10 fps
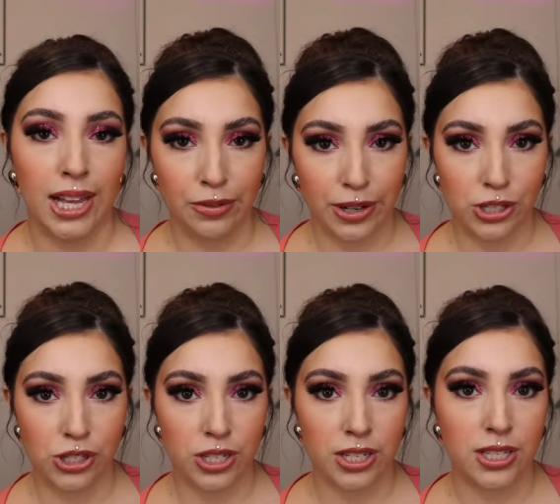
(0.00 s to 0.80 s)
if you're
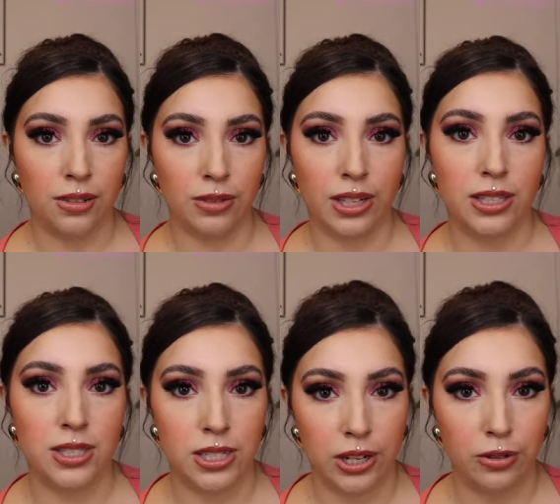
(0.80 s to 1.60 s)
interested, definitely
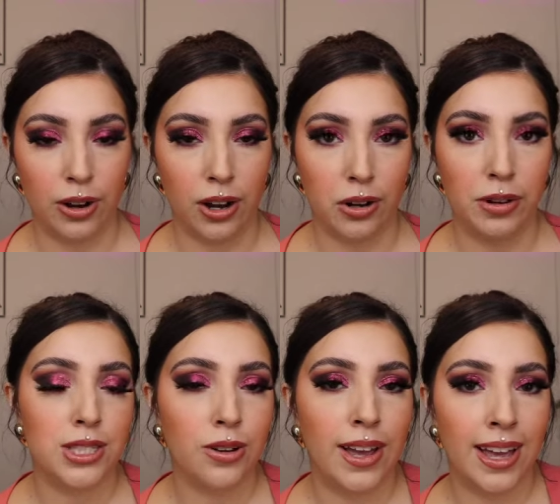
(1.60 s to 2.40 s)
stick around. Let's
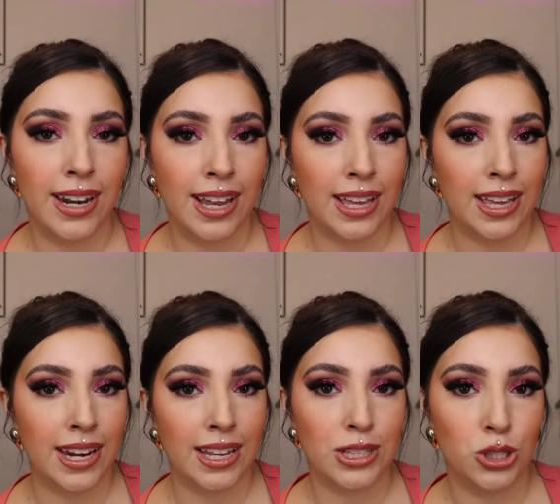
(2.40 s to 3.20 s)
go ahead and get
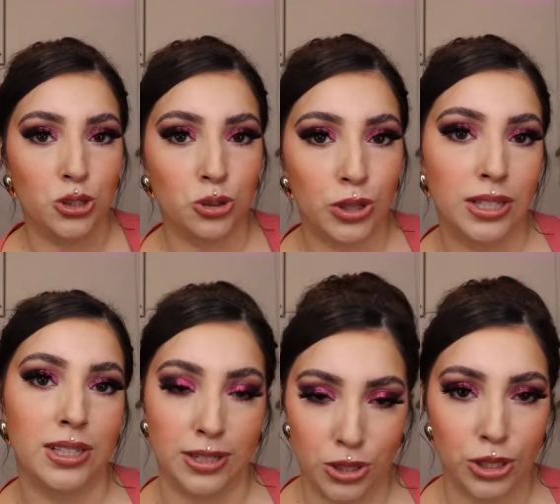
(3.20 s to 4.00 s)
into
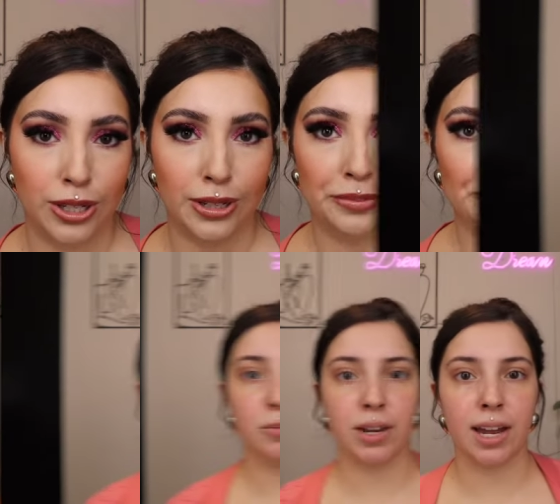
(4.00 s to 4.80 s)
this look. I already
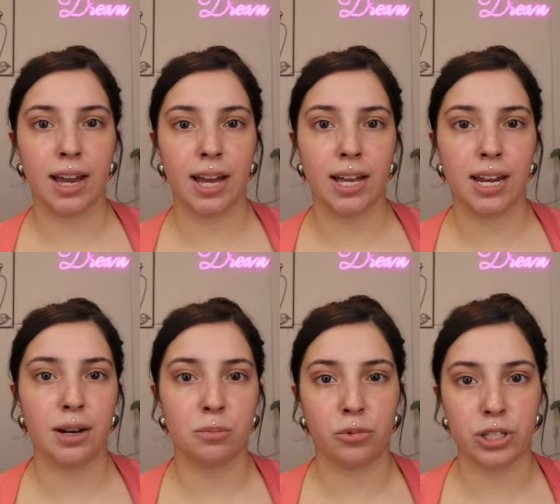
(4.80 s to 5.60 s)
went ahead and
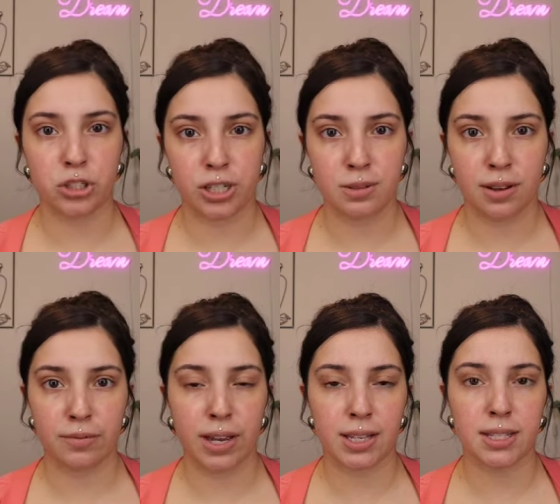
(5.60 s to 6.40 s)
moisturized my
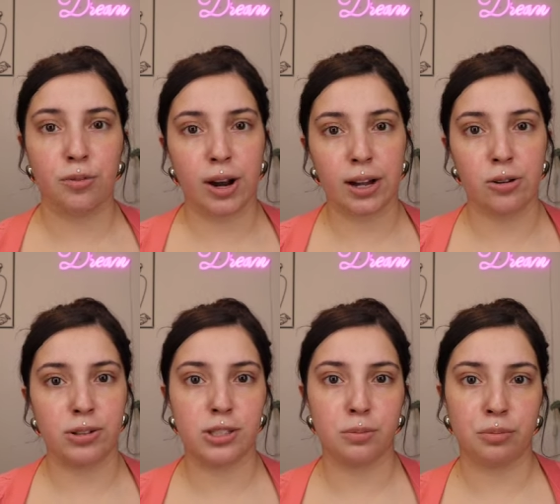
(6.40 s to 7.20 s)
face. Before I go
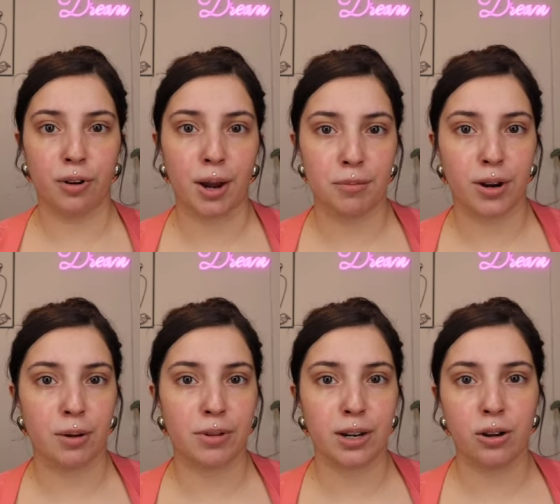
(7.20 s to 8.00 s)
into primer, I'm
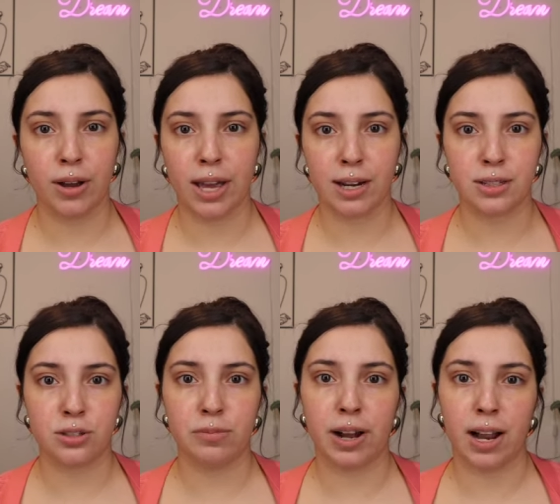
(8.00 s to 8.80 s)
going to go ahead and do
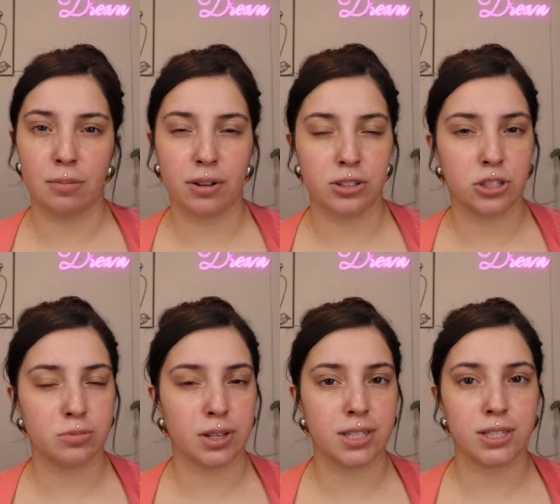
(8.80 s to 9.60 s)
my eyebrows just
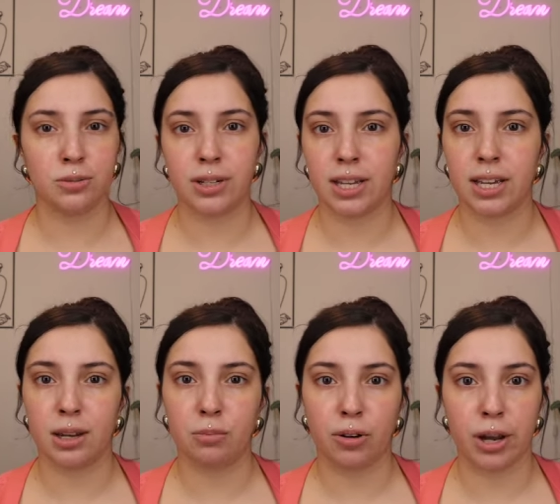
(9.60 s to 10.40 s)
because I don't want to get any
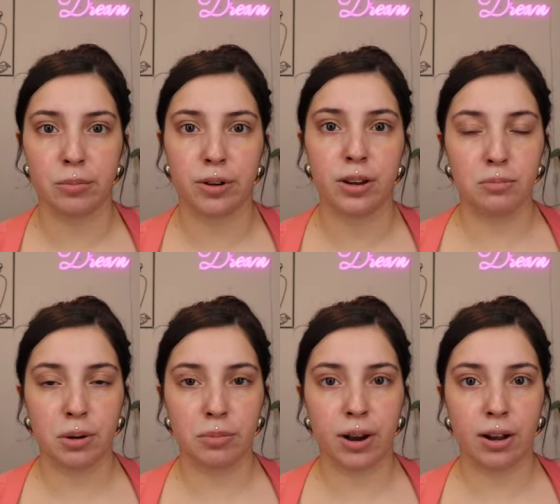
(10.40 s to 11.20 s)
primer on my
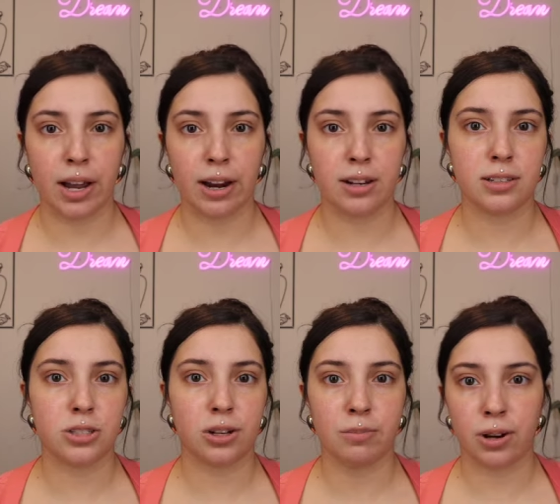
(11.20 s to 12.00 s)
brow hairs.
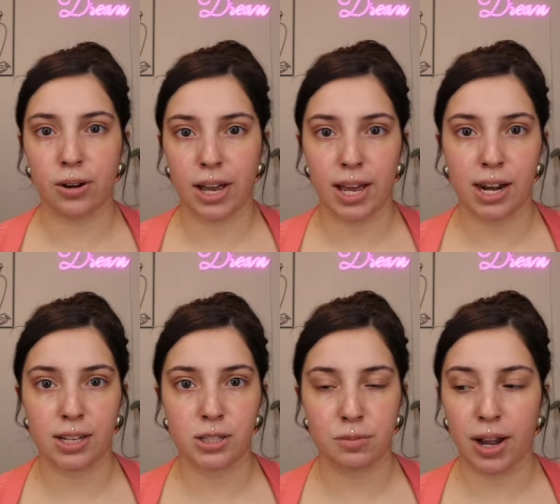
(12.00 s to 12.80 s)
So I'm going to go ahead and
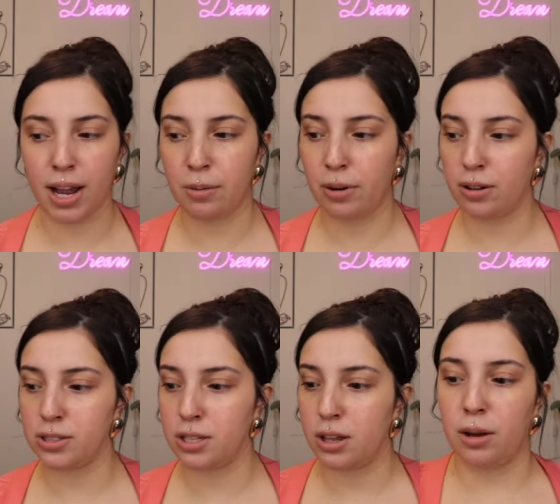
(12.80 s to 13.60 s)
do my
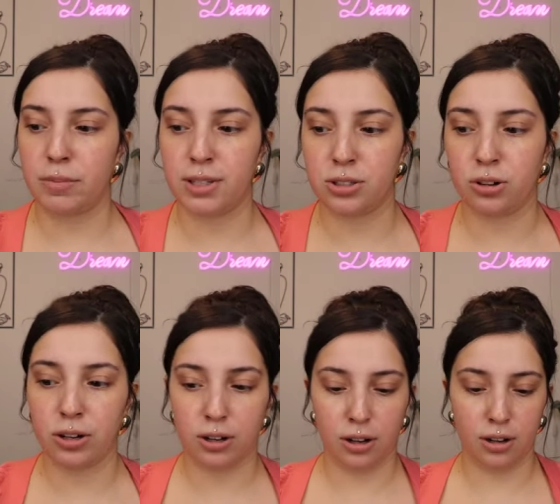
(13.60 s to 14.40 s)
eyebrows. I'm going to
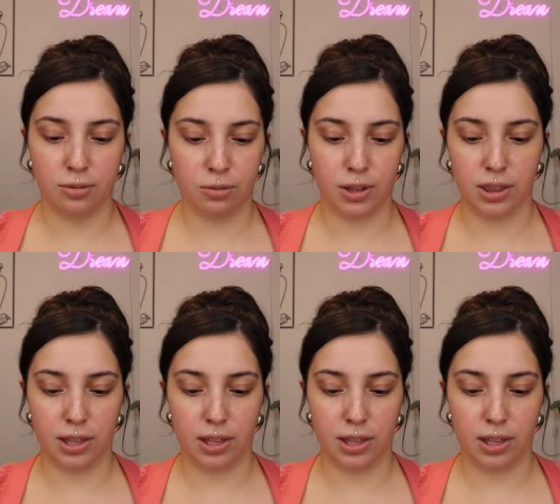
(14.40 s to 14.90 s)
start off with